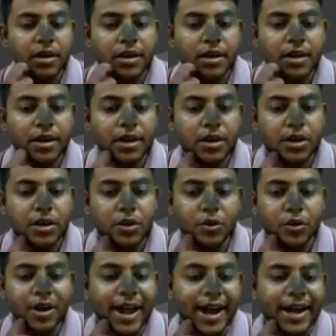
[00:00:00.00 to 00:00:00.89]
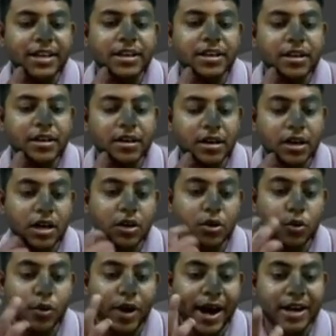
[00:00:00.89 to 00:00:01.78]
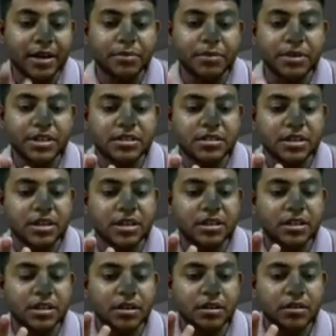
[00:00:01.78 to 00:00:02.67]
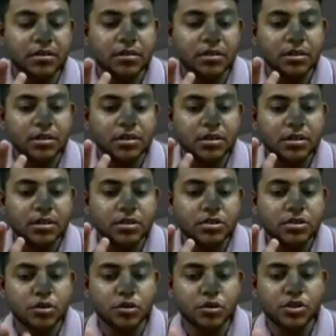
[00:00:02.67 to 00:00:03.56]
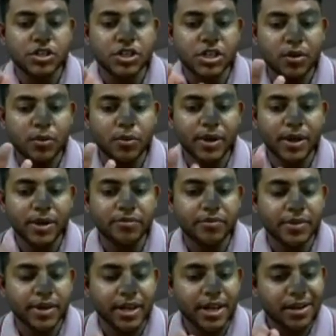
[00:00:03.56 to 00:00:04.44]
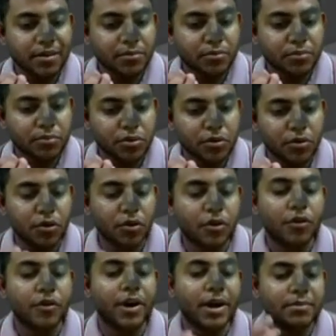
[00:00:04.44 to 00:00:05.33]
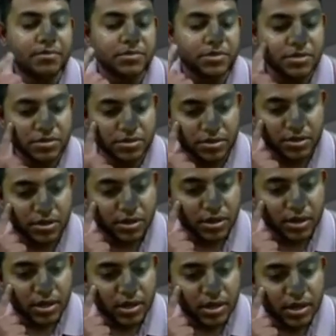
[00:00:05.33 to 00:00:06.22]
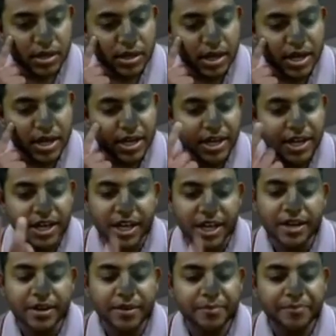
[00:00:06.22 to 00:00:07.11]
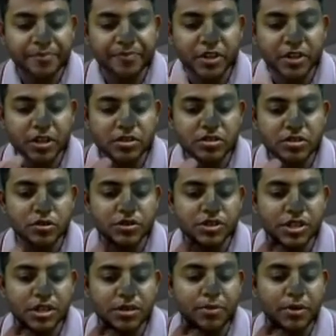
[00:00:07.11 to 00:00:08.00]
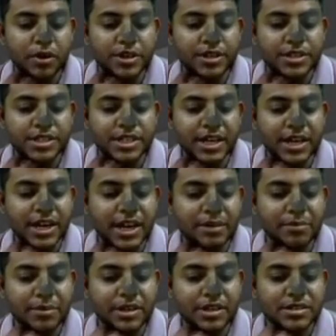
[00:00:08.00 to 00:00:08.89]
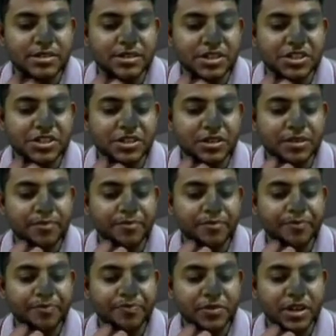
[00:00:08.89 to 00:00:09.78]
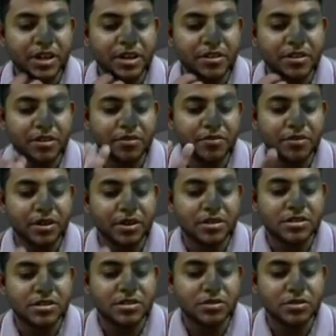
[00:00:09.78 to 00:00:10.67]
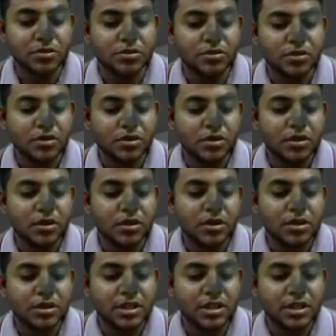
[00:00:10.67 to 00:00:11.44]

to cater to administer the social welfare programs. And indeed, social policy and administration, it refers to